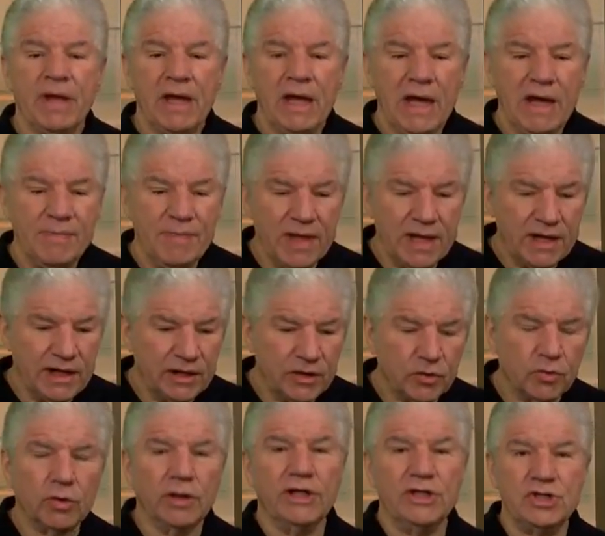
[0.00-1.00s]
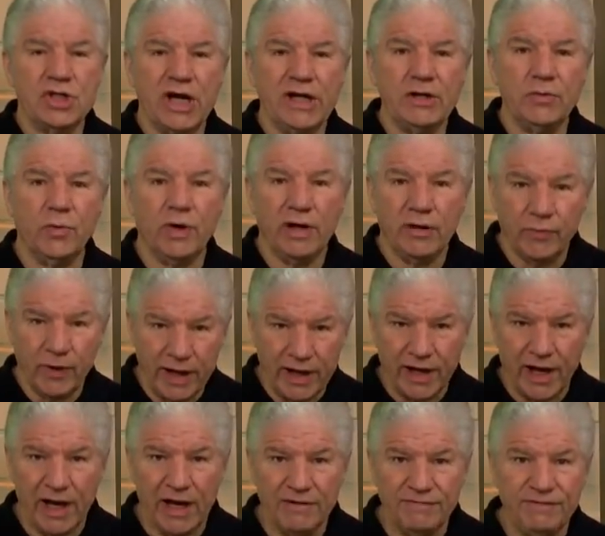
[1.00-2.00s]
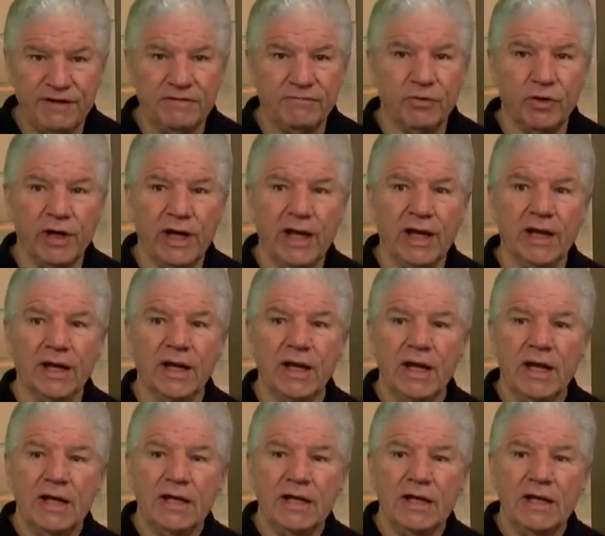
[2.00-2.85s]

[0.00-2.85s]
And then in early January, ran a high fever again.